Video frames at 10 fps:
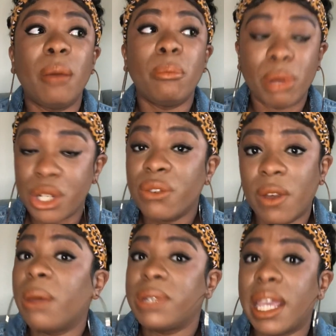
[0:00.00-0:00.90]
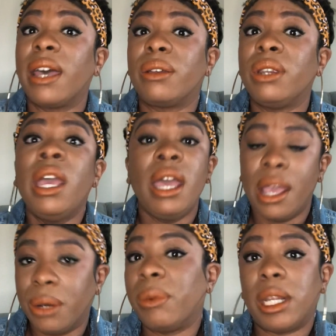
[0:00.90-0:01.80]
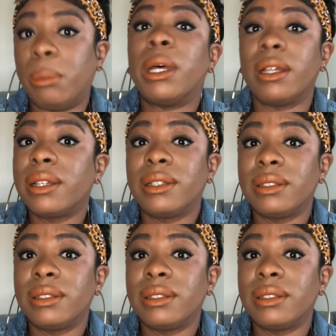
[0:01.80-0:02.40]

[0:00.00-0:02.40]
Put your phone down and read a book.